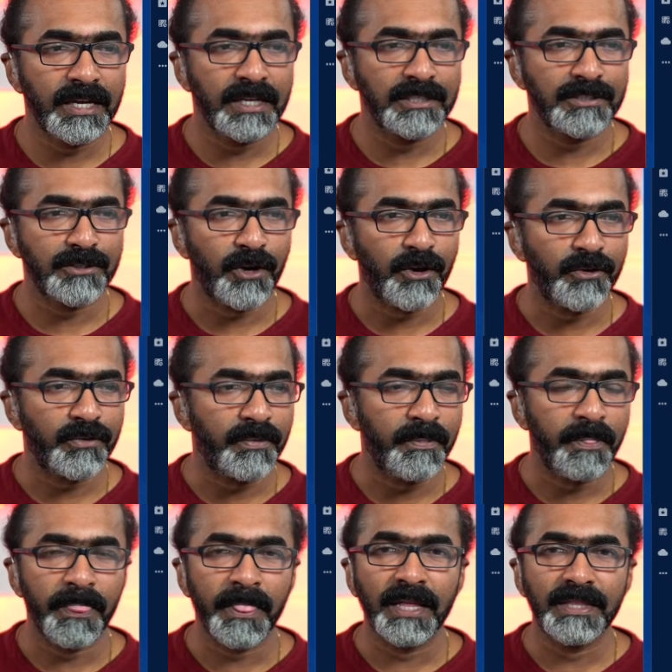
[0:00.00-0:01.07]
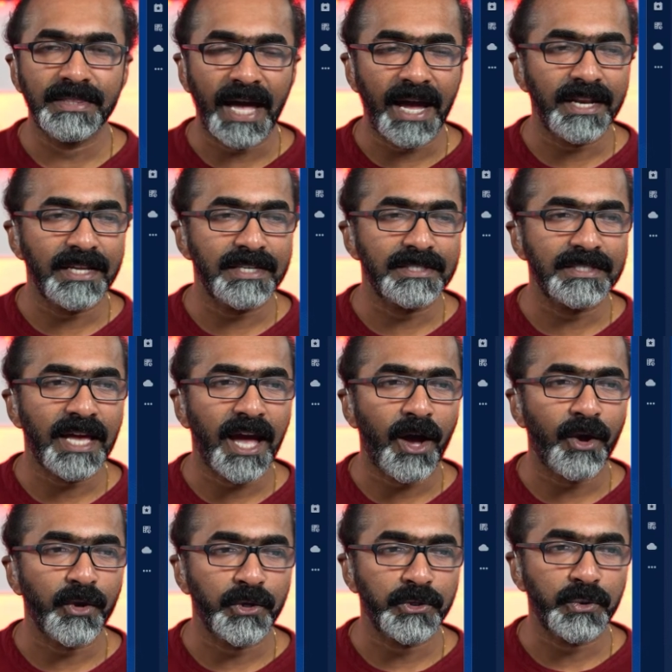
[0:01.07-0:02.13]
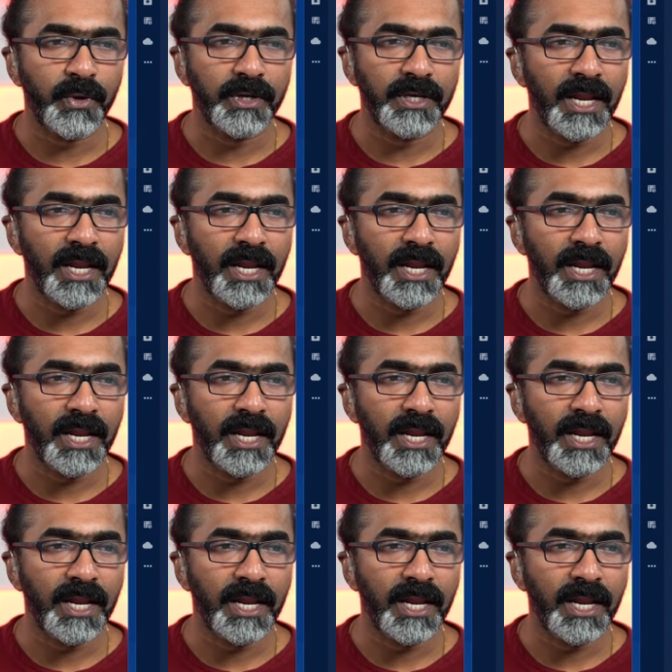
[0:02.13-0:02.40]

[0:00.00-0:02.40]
So that is how you do it.